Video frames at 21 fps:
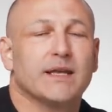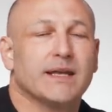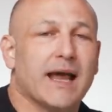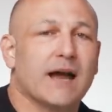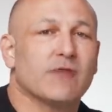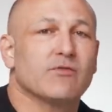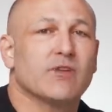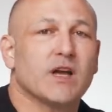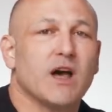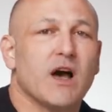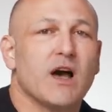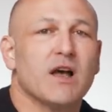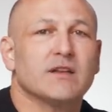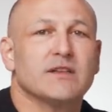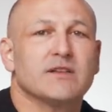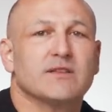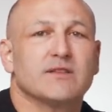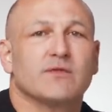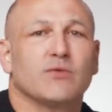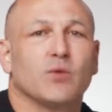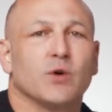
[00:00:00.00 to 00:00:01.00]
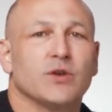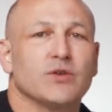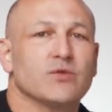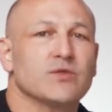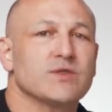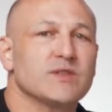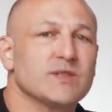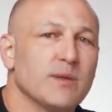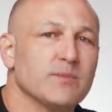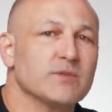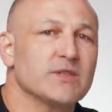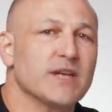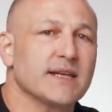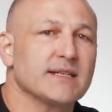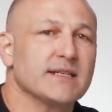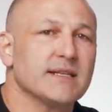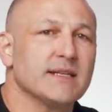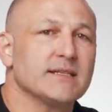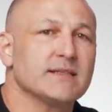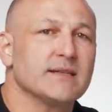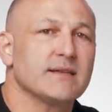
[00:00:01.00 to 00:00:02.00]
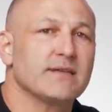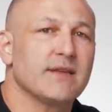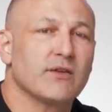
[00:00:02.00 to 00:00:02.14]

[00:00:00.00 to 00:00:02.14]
Now, regardless of what your subject is,